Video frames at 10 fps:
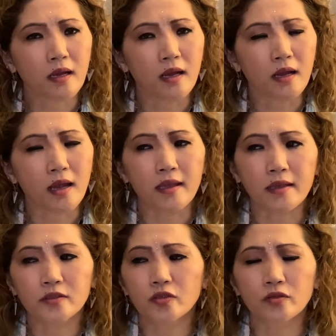
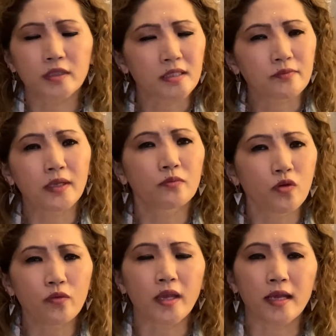I don't know, there's one
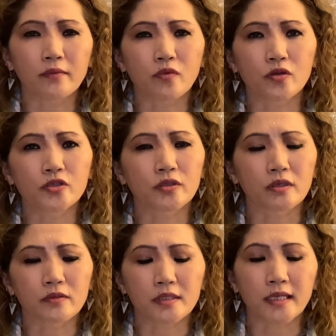movie I watched that
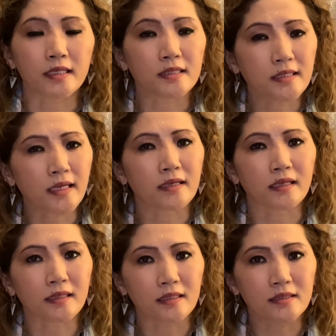was like a scary,